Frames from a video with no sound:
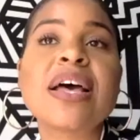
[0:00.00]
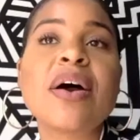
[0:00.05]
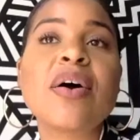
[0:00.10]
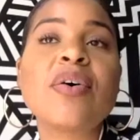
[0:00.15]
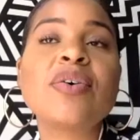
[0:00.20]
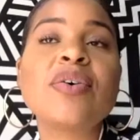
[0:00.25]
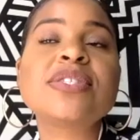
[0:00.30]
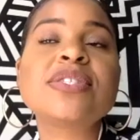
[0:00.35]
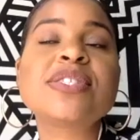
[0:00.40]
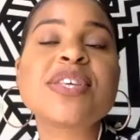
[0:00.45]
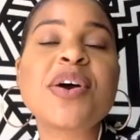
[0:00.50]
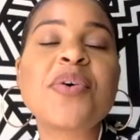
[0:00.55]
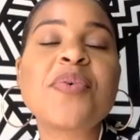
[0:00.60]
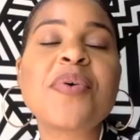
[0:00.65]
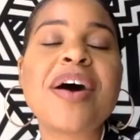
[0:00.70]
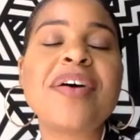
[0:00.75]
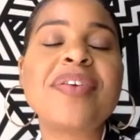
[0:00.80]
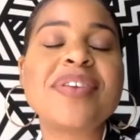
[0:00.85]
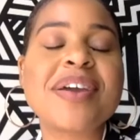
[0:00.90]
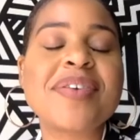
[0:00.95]
so
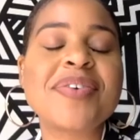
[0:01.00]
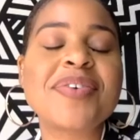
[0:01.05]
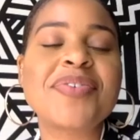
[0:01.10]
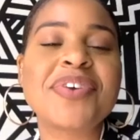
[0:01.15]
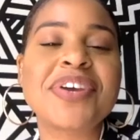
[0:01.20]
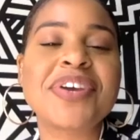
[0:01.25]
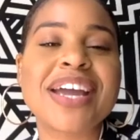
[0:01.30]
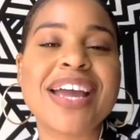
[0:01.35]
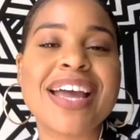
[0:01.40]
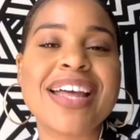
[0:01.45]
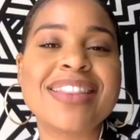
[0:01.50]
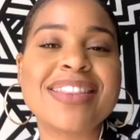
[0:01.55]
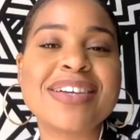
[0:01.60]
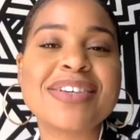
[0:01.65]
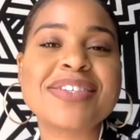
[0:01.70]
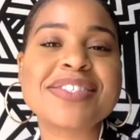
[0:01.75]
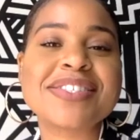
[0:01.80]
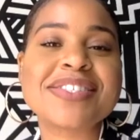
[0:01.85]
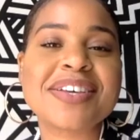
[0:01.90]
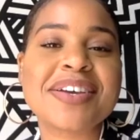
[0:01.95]
I'll never forget.
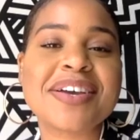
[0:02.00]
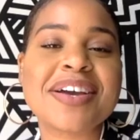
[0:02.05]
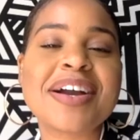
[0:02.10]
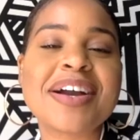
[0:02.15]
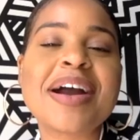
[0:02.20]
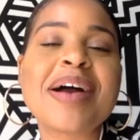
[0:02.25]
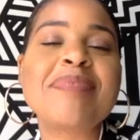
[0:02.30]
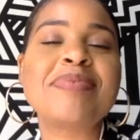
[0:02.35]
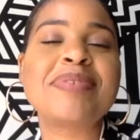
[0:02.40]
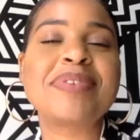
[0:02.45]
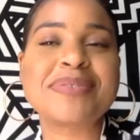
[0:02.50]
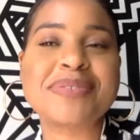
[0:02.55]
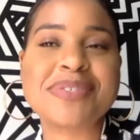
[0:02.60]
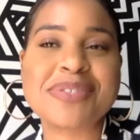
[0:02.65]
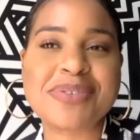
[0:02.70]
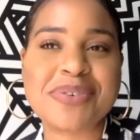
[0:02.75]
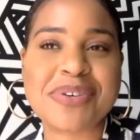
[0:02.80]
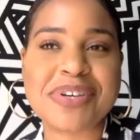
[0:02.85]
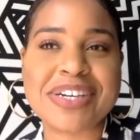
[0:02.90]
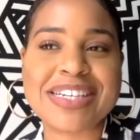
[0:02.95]
There's a couple of
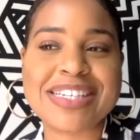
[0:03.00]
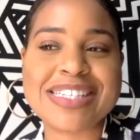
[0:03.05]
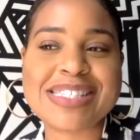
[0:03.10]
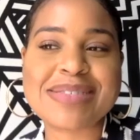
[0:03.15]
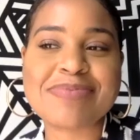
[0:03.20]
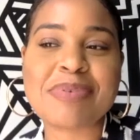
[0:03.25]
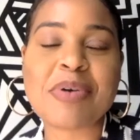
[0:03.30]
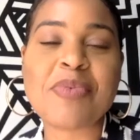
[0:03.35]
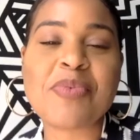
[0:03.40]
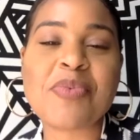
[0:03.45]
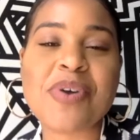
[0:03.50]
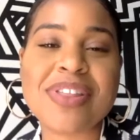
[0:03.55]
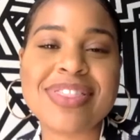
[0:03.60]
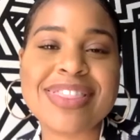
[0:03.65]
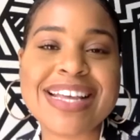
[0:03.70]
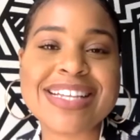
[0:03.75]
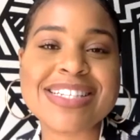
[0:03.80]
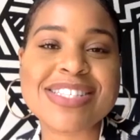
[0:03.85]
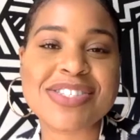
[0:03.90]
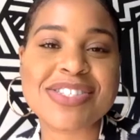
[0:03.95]
stories, but one
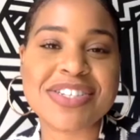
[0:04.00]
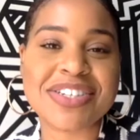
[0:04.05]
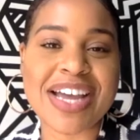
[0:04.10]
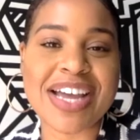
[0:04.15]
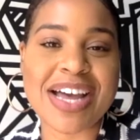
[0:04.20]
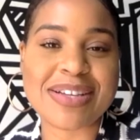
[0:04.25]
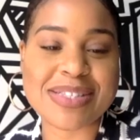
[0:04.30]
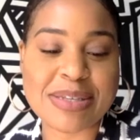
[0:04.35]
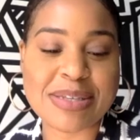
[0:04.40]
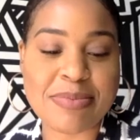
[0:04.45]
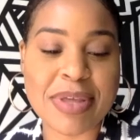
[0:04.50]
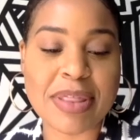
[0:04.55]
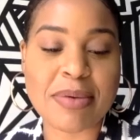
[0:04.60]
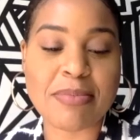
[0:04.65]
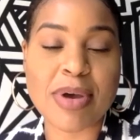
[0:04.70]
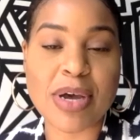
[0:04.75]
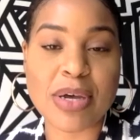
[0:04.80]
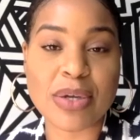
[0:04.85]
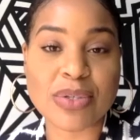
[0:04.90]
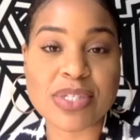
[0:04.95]
that stuck out to me the
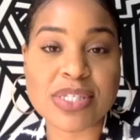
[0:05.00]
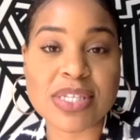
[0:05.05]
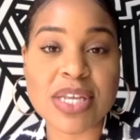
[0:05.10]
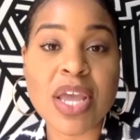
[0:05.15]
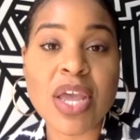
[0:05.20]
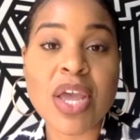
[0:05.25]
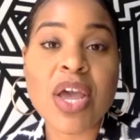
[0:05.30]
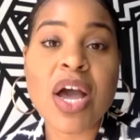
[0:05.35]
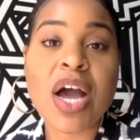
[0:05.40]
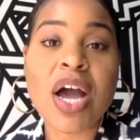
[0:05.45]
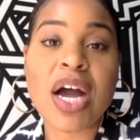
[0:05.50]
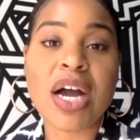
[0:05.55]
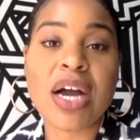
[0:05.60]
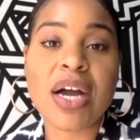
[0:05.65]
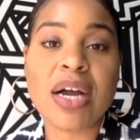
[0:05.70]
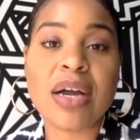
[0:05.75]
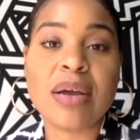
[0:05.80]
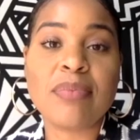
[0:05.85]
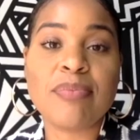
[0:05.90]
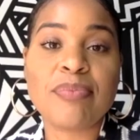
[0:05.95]
most.
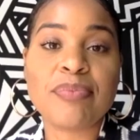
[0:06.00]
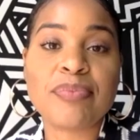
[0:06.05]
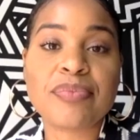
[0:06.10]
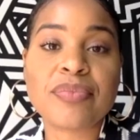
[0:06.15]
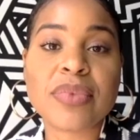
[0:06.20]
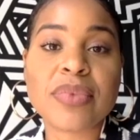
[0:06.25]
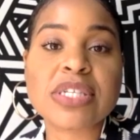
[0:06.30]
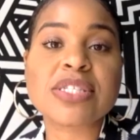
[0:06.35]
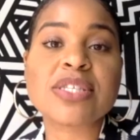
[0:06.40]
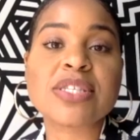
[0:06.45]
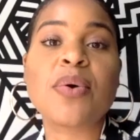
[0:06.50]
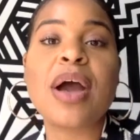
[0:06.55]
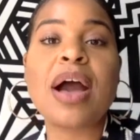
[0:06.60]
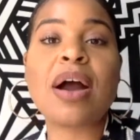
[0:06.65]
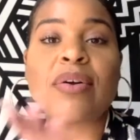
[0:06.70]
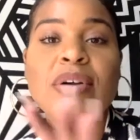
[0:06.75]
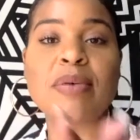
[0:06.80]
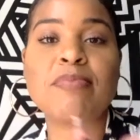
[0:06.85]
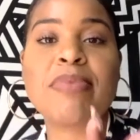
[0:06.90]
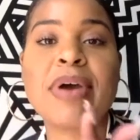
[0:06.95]
Um, so how
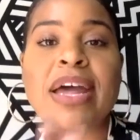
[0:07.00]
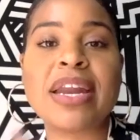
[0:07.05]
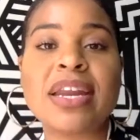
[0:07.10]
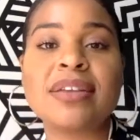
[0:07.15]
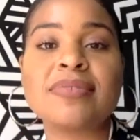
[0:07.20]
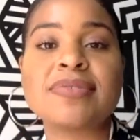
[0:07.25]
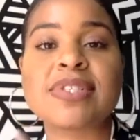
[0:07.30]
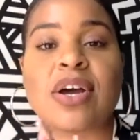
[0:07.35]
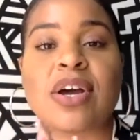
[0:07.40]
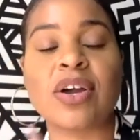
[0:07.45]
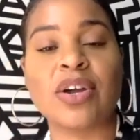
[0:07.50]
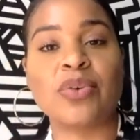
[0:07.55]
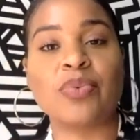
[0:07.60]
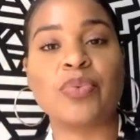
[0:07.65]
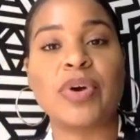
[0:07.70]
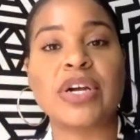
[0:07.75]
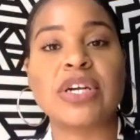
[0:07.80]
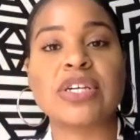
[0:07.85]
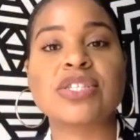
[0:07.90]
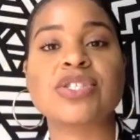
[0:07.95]
competitive soccer
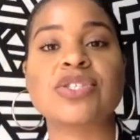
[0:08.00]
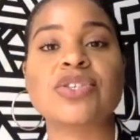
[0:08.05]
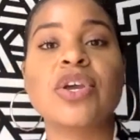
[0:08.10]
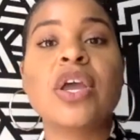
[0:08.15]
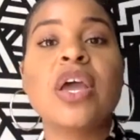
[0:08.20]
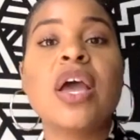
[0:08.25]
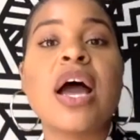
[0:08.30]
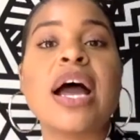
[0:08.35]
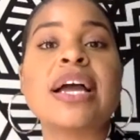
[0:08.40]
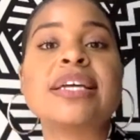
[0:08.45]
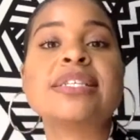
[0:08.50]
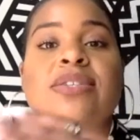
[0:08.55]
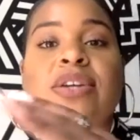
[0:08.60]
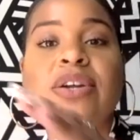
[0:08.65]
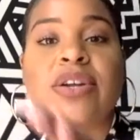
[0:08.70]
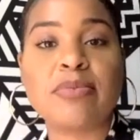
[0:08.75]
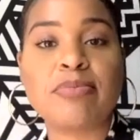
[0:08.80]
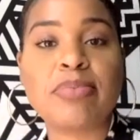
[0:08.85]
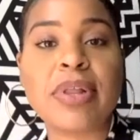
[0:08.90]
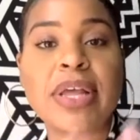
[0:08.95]
works. I
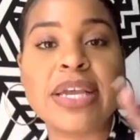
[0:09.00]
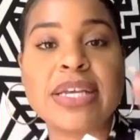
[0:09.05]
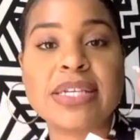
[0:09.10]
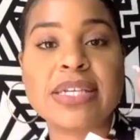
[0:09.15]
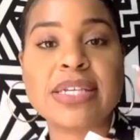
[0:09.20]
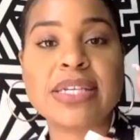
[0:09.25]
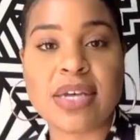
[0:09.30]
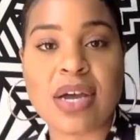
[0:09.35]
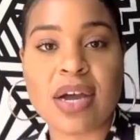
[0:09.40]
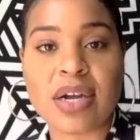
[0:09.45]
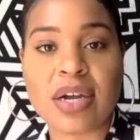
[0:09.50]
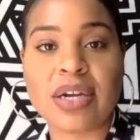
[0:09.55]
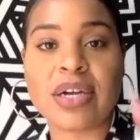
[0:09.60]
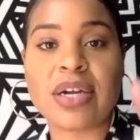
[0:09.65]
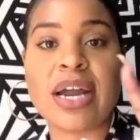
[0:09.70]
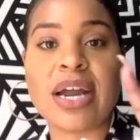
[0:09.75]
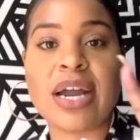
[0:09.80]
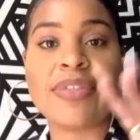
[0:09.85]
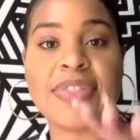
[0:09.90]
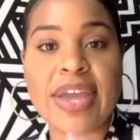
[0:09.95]
started playing soccer
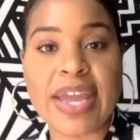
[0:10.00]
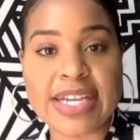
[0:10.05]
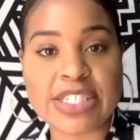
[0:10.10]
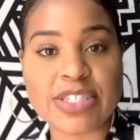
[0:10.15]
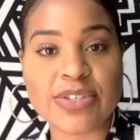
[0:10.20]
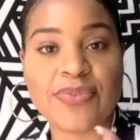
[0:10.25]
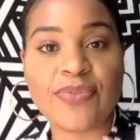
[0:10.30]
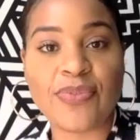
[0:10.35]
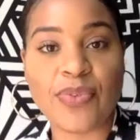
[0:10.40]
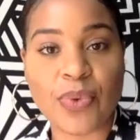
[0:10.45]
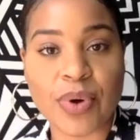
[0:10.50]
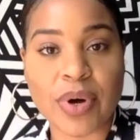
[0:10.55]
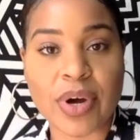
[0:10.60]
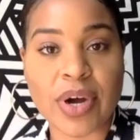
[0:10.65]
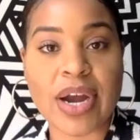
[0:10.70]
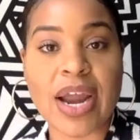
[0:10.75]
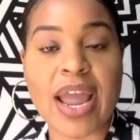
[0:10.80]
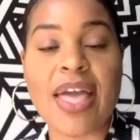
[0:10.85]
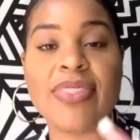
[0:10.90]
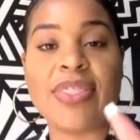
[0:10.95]
at the age of 4,
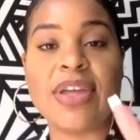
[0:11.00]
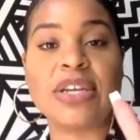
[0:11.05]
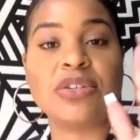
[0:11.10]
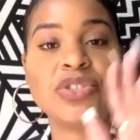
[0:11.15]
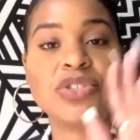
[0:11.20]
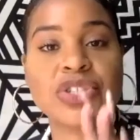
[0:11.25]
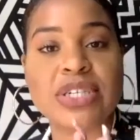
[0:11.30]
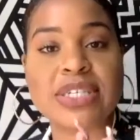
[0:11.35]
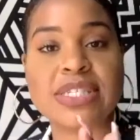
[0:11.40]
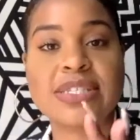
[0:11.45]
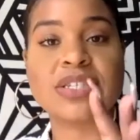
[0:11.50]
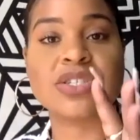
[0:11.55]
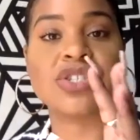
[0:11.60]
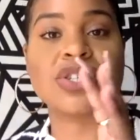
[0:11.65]
and then you transition